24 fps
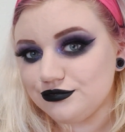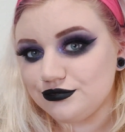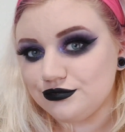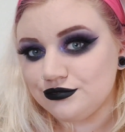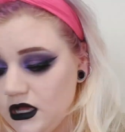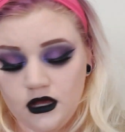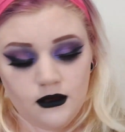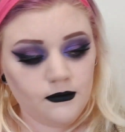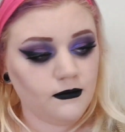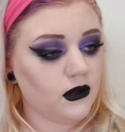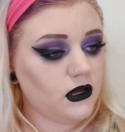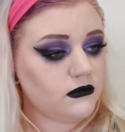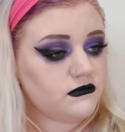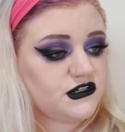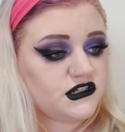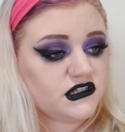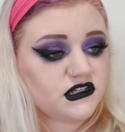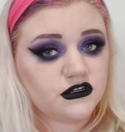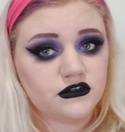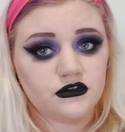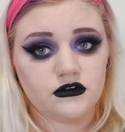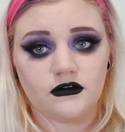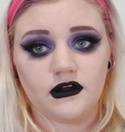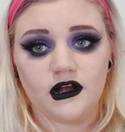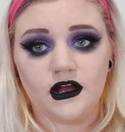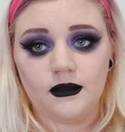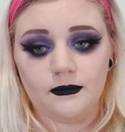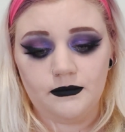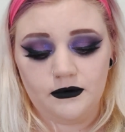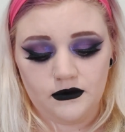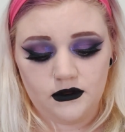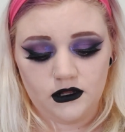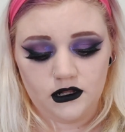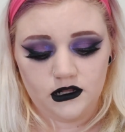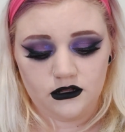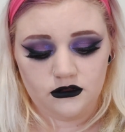I'm just gonna
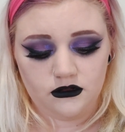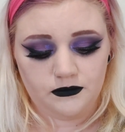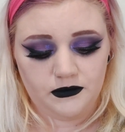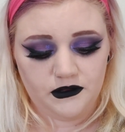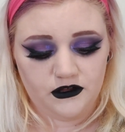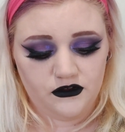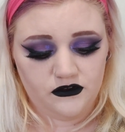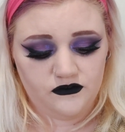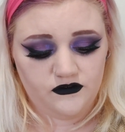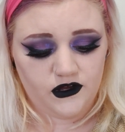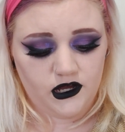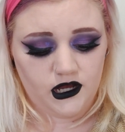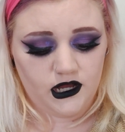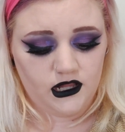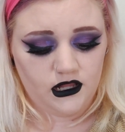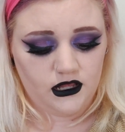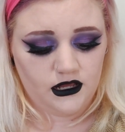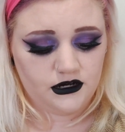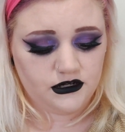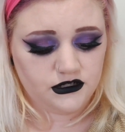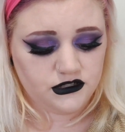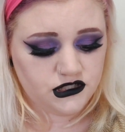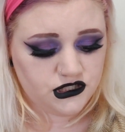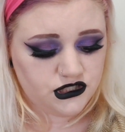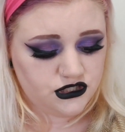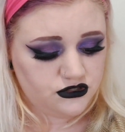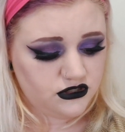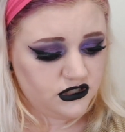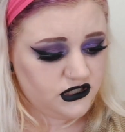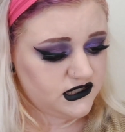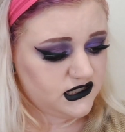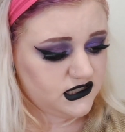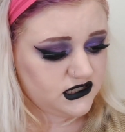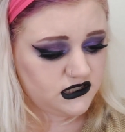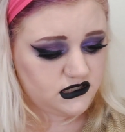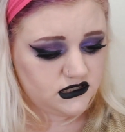grab a little bit of eyeliner to do
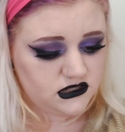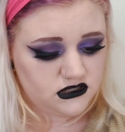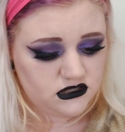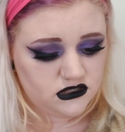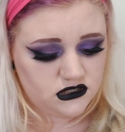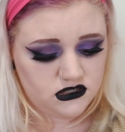this